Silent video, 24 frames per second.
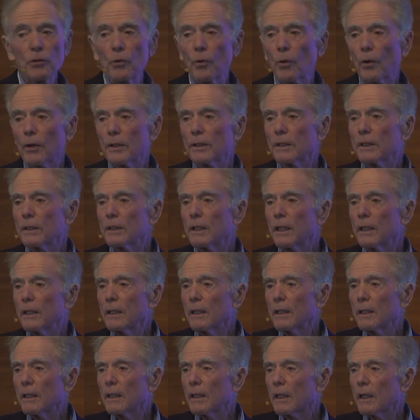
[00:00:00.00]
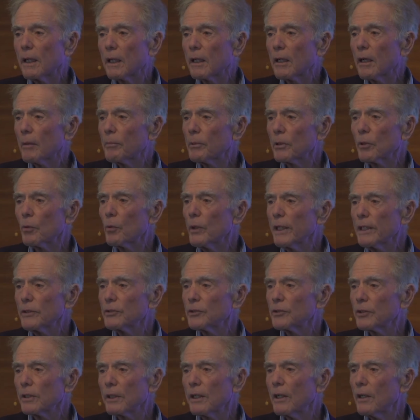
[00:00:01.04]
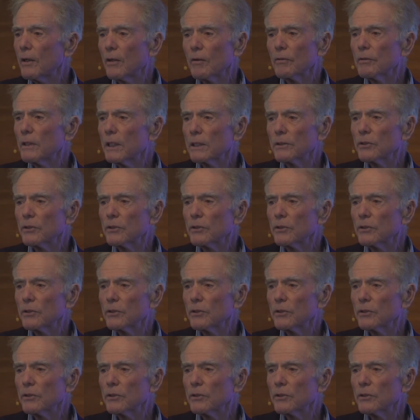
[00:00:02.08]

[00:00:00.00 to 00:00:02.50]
Gordon uh, a couple of weeks ago.